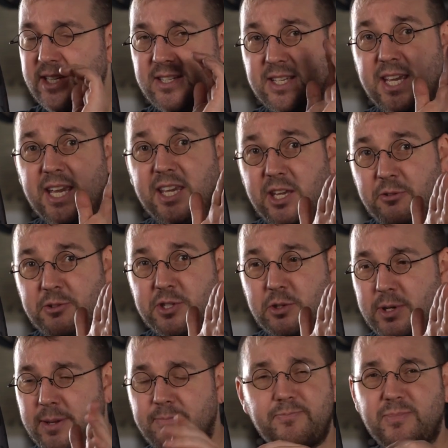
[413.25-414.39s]
To get used to
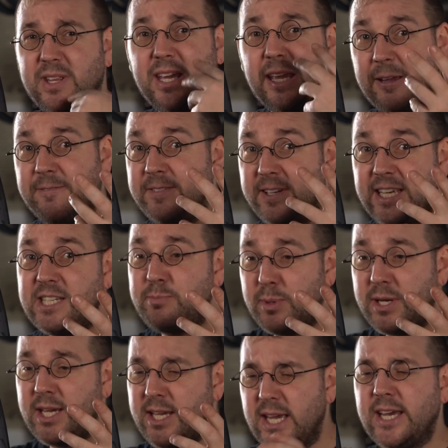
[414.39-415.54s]
it, if needs
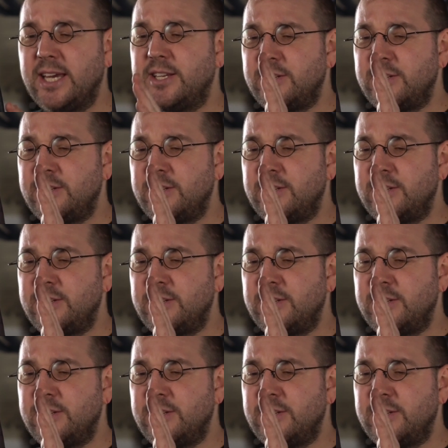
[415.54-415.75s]
be,